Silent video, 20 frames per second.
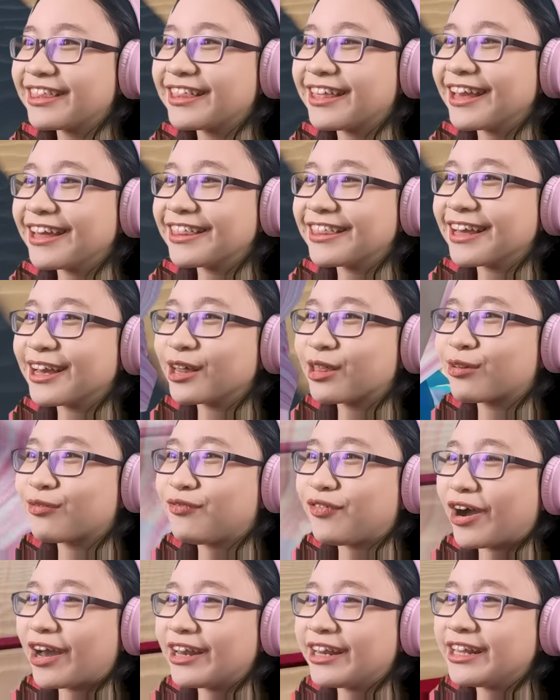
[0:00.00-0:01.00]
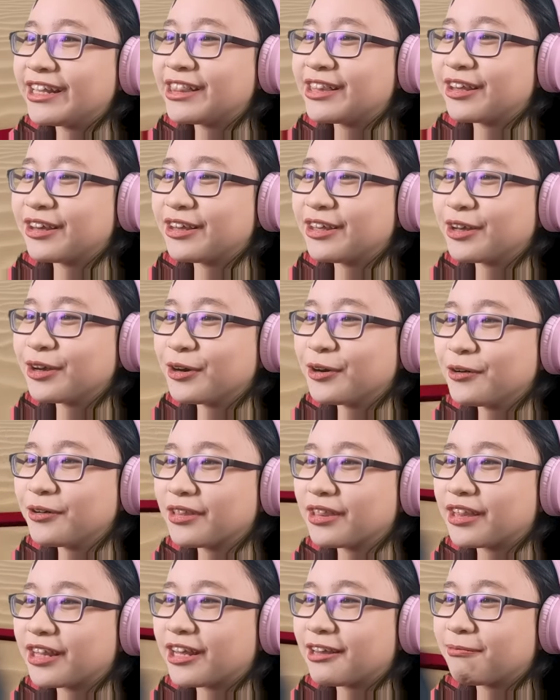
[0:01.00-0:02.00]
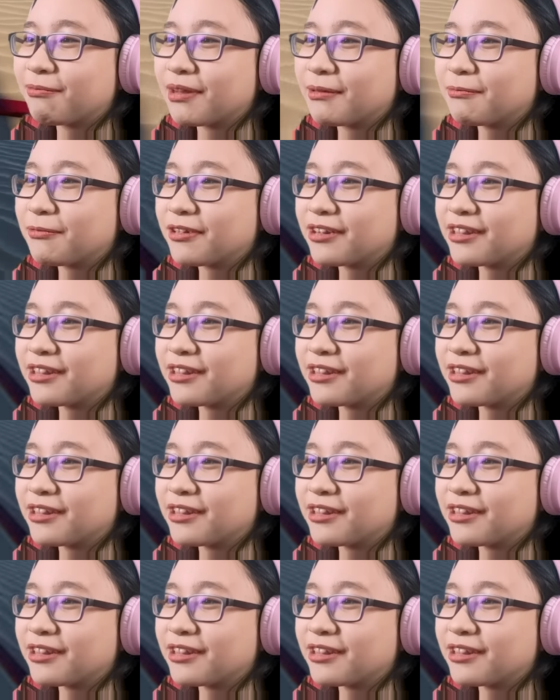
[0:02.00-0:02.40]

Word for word: This is funny to you? Seeing people